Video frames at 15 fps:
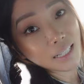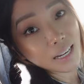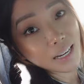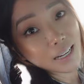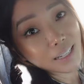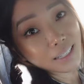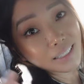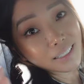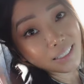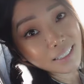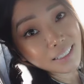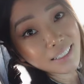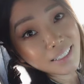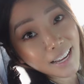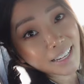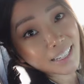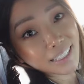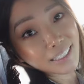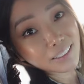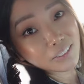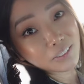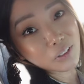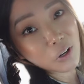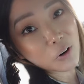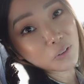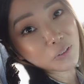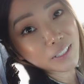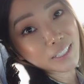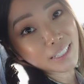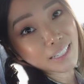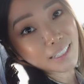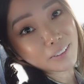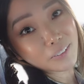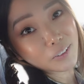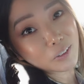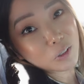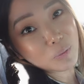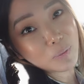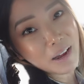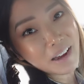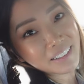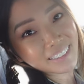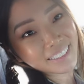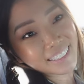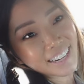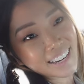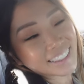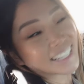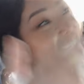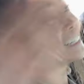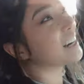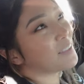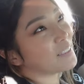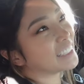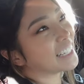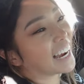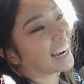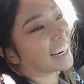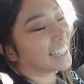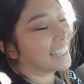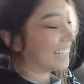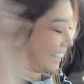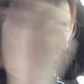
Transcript: a negative COVID and he feels better and they can come again.